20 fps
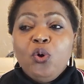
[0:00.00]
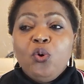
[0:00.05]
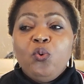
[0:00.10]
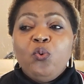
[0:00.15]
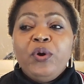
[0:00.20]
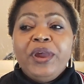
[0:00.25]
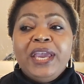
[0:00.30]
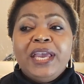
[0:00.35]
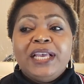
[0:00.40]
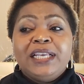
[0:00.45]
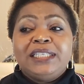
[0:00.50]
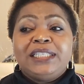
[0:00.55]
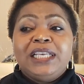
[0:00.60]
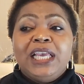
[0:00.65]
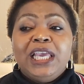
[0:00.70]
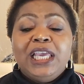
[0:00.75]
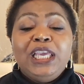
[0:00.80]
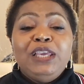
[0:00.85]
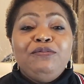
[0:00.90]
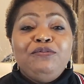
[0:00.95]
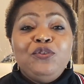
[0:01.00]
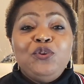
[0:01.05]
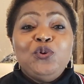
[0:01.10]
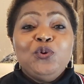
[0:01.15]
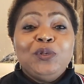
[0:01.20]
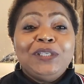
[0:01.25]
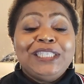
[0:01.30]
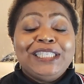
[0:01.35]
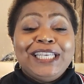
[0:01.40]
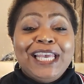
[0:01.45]
Whereas if
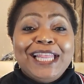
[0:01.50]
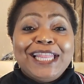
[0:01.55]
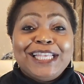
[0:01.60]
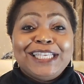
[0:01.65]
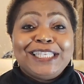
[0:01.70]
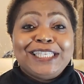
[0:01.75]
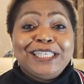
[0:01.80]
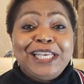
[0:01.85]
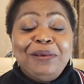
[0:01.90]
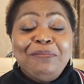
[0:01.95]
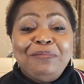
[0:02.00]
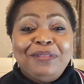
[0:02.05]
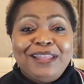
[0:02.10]
you say the same